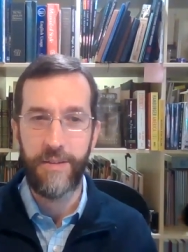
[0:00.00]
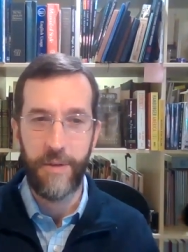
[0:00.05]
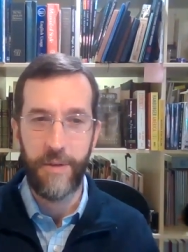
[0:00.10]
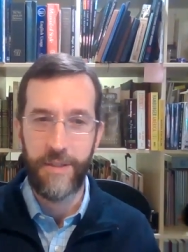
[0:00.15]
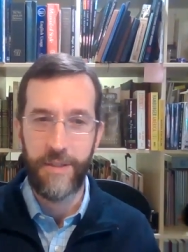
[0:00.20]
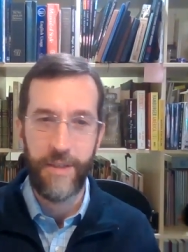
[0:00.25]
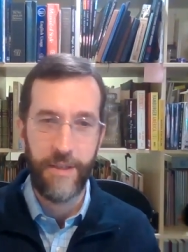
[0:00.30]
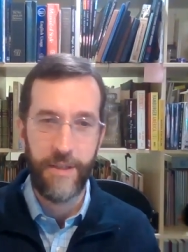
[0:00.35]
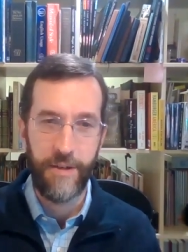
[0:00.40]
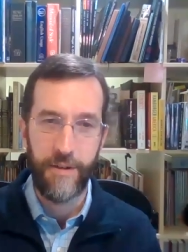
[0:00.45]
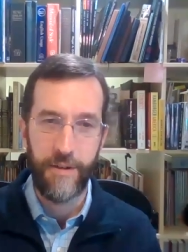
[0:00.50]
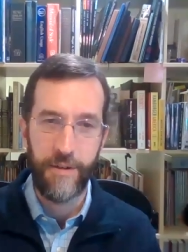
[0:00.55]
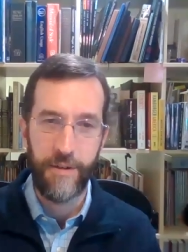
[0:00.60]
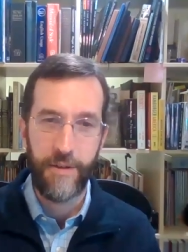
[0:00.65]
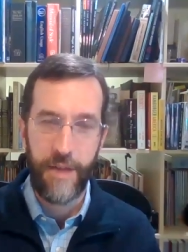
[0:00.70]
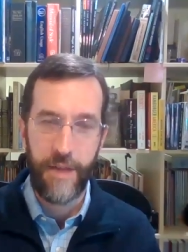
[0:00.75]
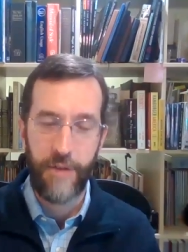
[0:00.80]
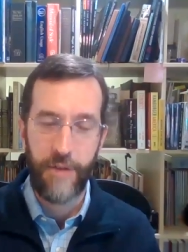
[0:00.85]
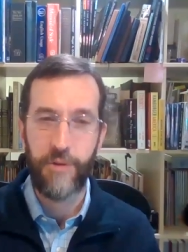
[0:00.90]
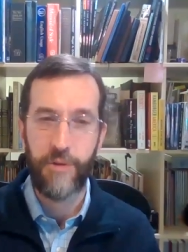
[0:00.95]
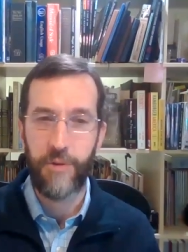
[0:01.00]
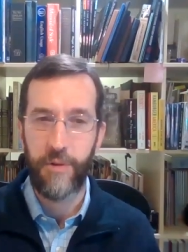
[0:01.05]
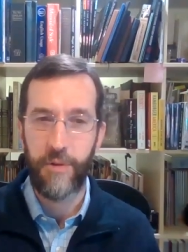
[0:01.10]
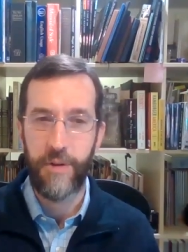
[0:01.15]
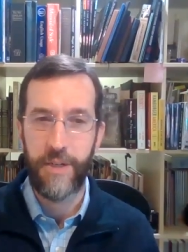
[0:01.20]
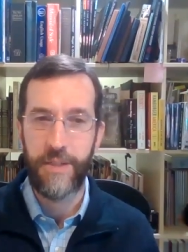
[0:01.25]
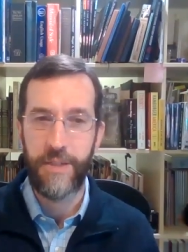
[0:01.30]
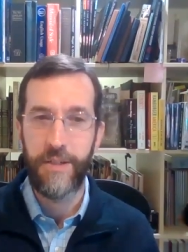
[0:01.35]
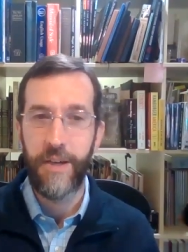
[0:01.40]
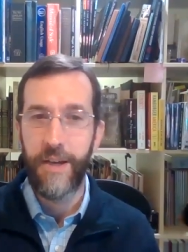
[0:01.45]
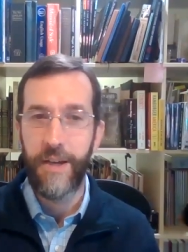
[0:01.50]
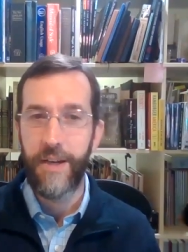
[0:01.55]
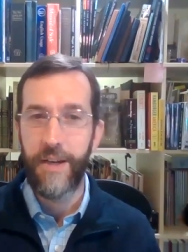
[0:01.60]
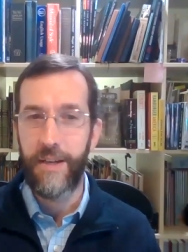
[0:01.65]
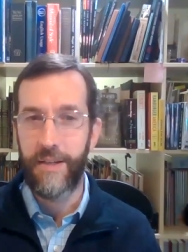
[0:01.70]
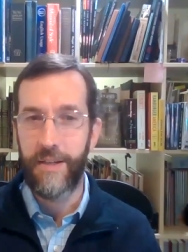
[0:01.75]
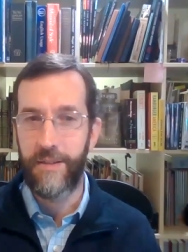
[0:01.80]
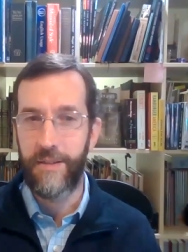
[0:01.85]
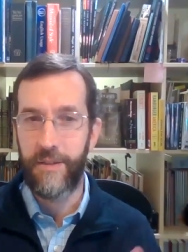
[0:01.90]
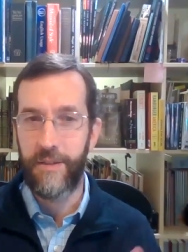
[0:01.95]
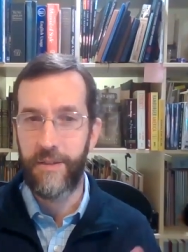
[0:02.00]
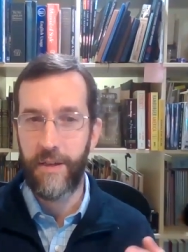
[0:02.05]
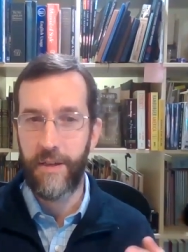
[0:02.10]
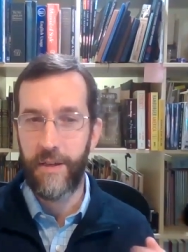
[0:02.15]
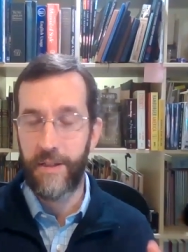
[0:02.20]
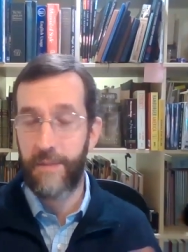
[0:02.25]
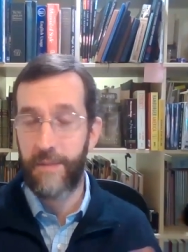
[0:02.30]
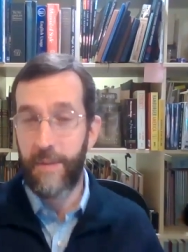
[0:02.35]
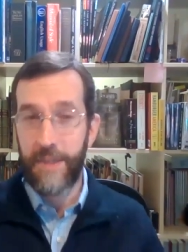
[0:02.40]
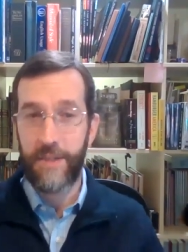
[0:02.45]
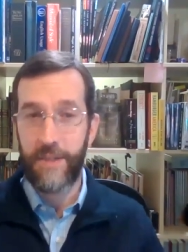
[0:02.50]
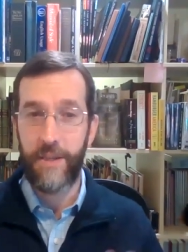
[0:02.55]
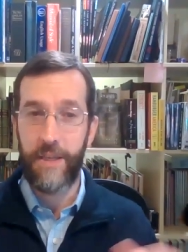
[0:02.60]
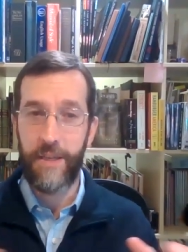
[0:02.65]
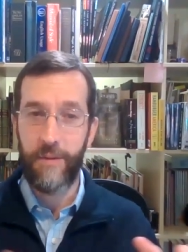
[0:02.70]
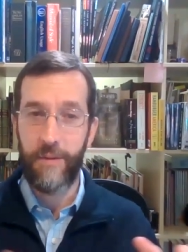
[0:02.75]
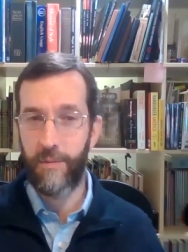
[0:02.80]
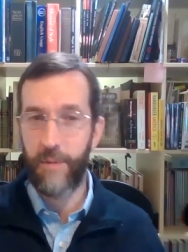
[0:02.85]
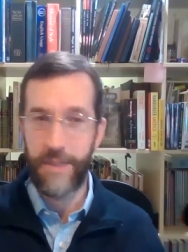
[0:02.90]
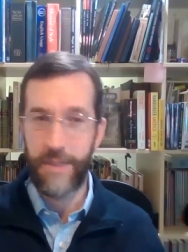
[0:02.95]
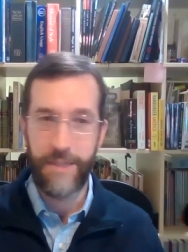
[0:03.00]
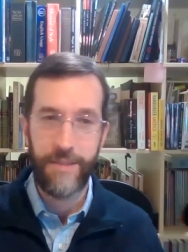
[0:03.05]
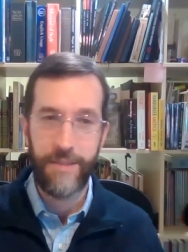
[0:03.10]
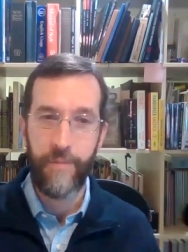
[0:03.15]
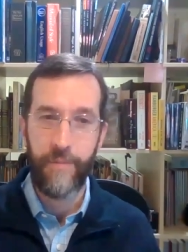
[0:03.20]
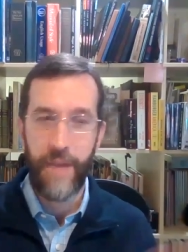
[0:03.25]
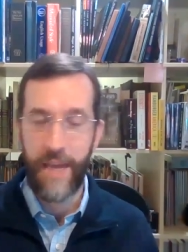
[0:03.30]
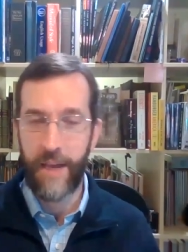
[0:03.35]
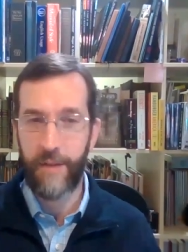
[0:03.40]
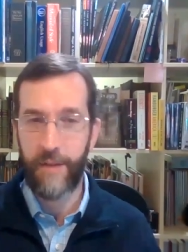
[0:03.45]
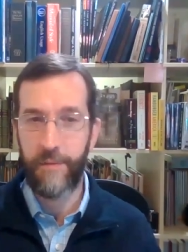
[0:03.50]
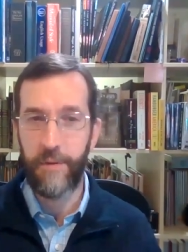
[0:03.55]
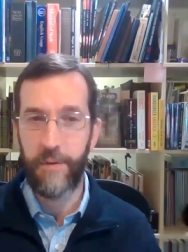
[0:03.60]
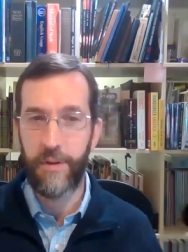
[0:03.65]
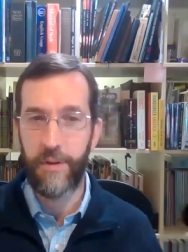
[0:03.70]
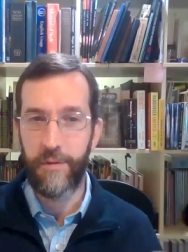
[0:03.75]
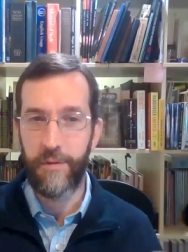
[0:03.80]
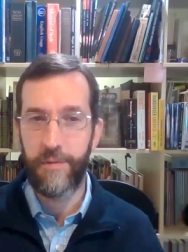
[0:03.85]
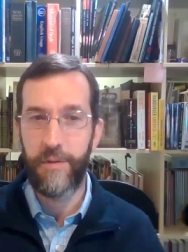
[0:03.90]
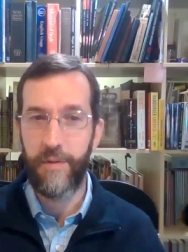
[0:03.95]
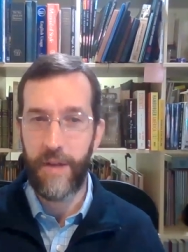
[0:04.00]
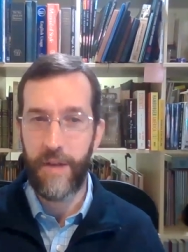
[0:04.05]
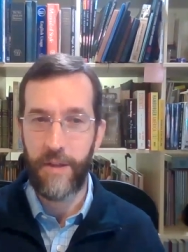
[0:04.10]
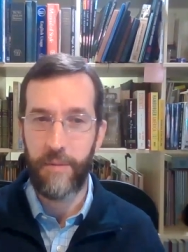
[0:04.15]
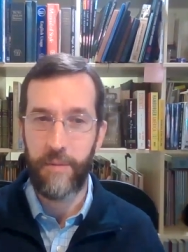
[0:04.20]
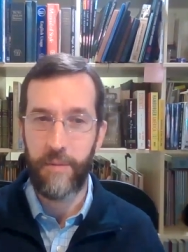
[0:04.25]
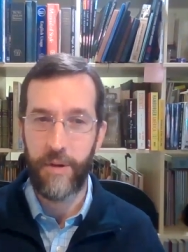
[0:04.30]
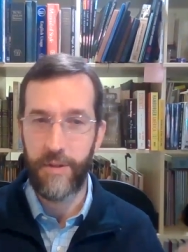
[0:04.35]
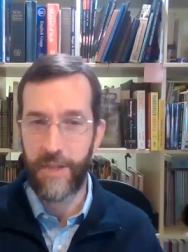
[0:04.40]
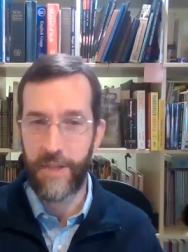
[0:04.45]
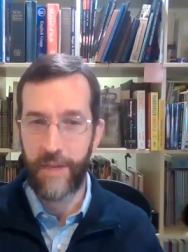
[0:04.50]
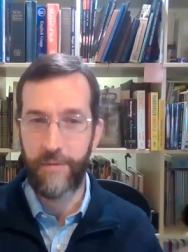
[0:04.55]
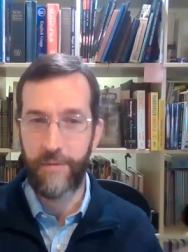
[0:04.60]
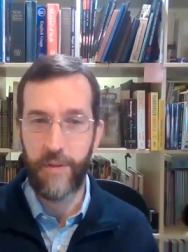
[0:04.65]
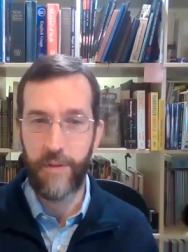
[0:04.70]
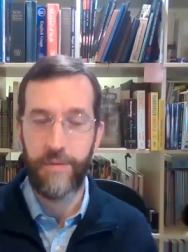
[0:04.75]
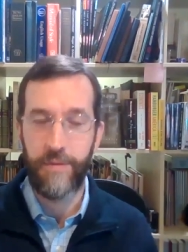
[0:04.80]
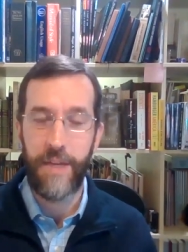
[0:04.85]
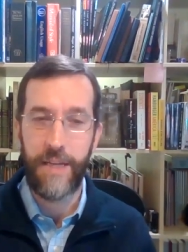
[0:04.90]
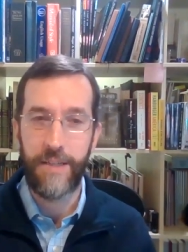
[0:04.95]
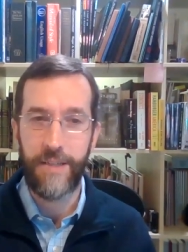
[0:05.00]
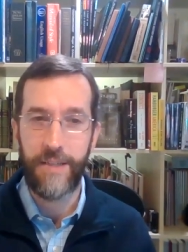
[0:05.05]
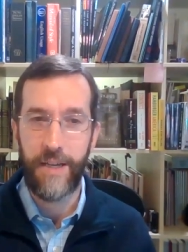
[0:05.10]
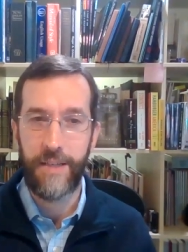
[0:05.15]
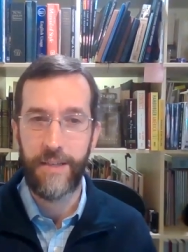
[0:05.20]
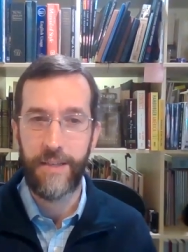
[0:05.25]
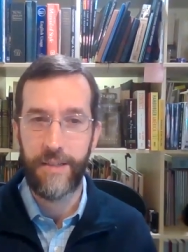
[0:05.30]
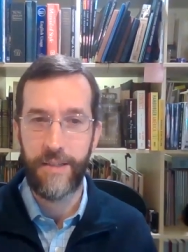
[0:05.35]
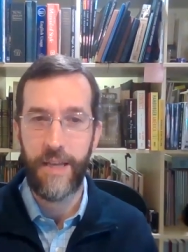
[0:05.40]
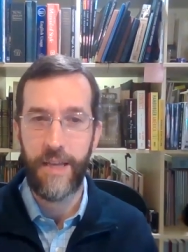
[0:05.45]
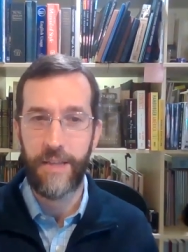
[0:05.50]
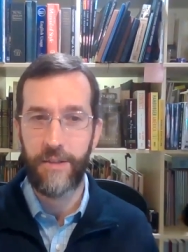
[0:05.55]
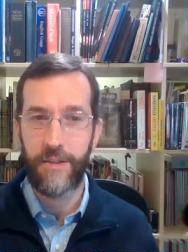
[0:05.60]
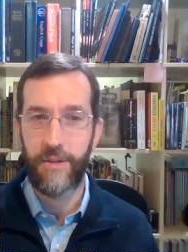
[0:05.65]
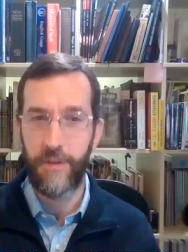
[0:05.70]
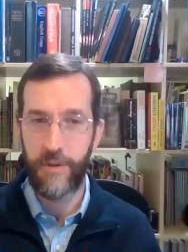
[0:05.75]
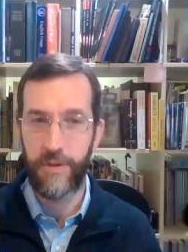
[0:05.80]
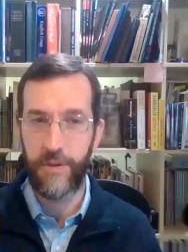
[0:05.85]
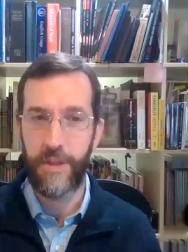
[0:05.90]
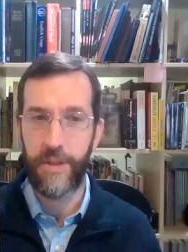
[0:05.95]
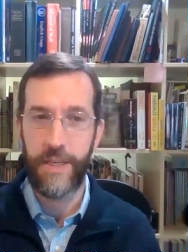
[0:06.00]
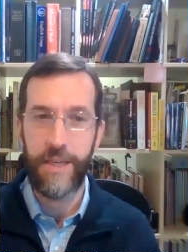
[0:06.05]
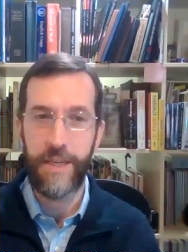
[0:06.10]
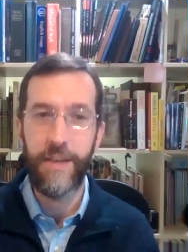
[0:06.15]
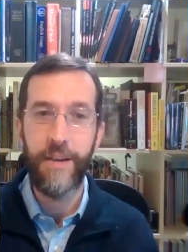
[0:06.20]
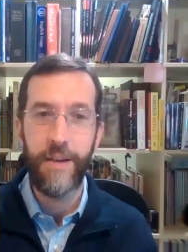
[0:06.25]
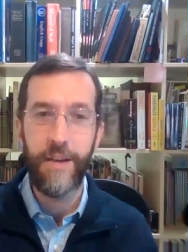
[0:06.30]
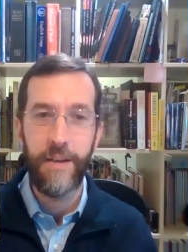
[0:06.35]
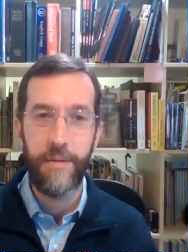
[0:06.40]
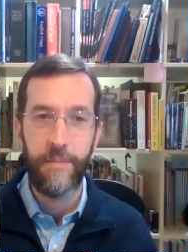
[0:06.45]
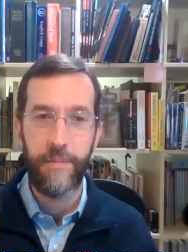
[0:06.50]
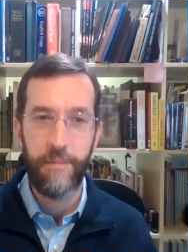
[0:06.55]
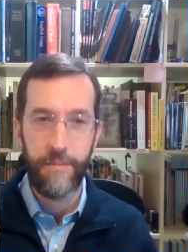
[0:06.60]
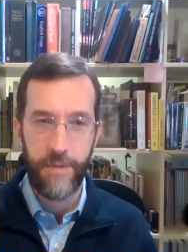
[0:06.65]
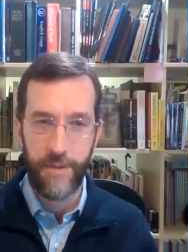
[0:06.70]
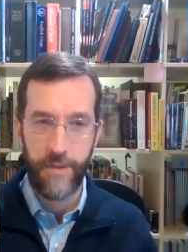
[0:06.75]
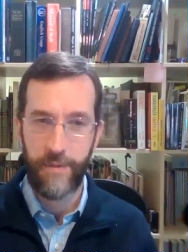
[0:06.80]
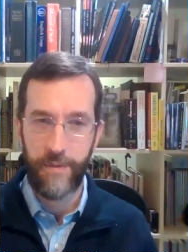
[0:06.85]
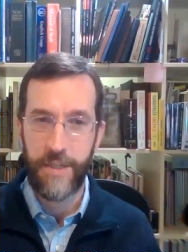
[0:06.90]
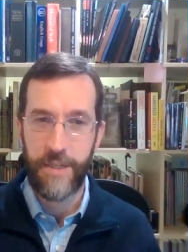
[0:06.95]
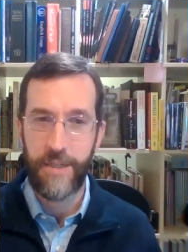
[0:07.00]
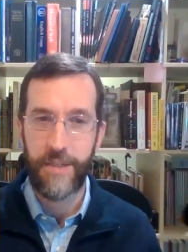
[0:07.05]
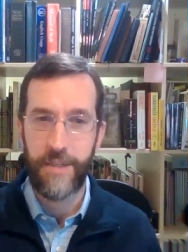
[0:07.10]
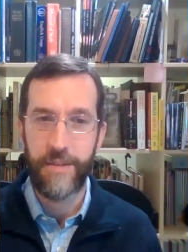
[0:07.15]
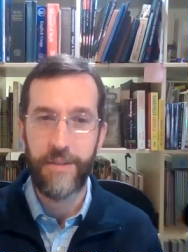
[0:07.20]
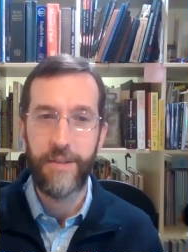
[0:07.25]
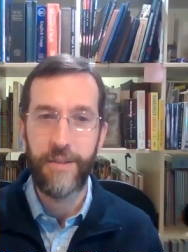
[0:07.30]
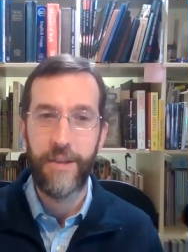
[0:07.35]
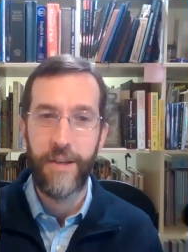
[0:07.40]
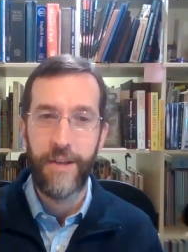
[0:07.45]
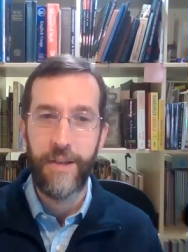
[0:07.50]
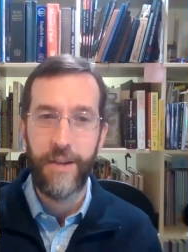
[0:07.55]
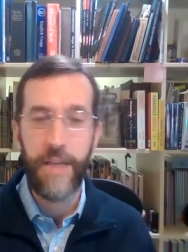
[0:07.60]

in your cloud storage is, especially when it's a handful of developers, handful of data scientists, that's usually sufficient.